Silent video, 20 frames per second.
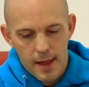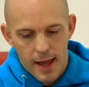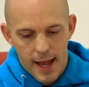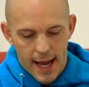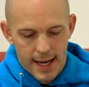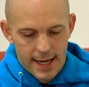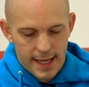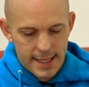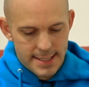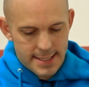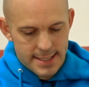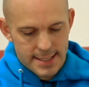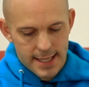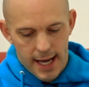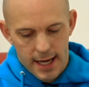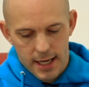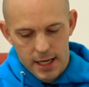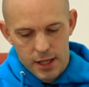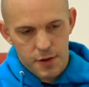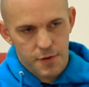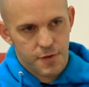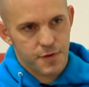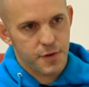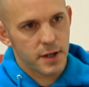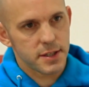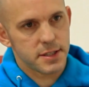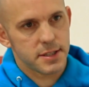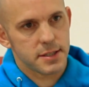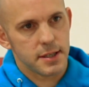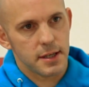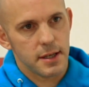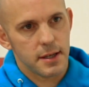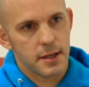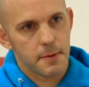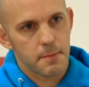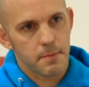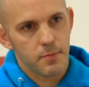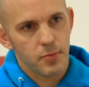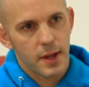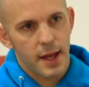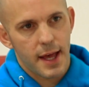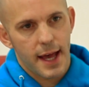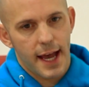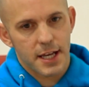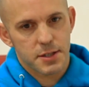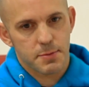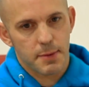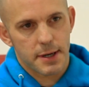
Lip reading: And I sat in the front seat as